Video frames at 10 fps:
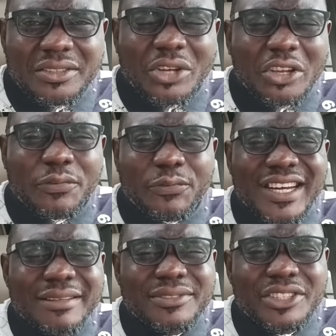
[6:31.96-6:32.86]
Just
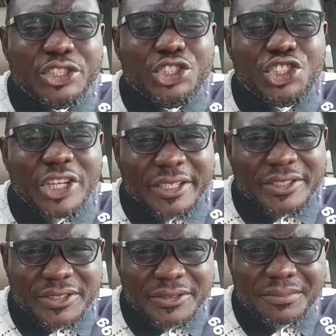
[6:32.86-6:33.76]
flimsy
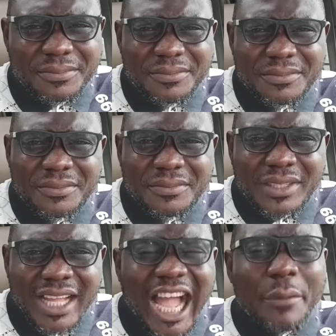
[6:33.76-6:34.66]
shit.
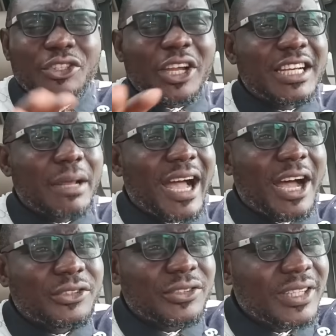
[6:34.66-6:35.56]
Are we talking
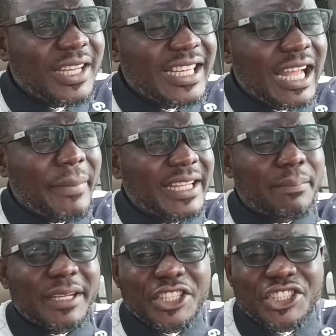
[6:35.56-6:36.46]
about the
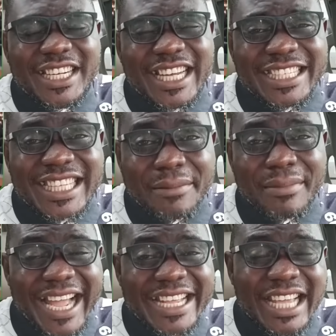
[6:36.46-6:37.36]
mathematician that
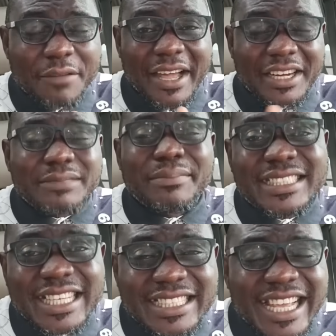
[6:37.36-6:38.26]
came and gave
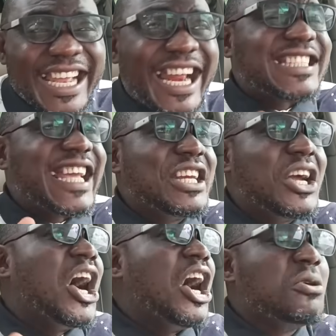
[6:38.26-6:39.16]
arithmetics? They are
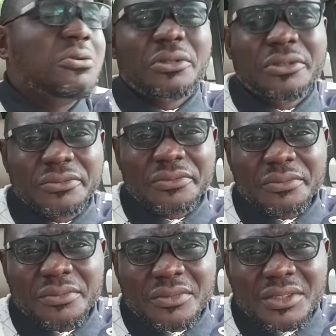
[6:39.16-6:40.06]
saying, oh,
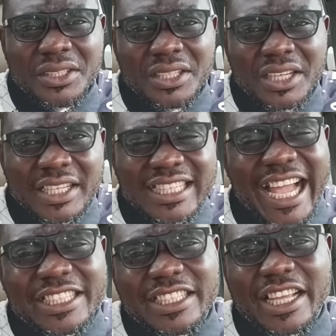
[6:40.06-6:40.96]

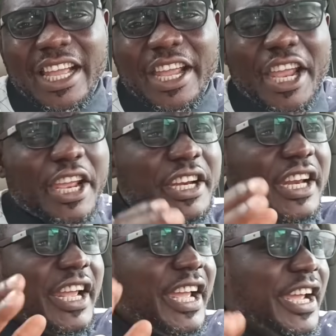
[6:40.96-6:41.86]
that
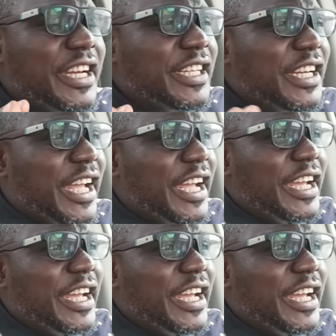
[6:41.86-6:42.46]
in a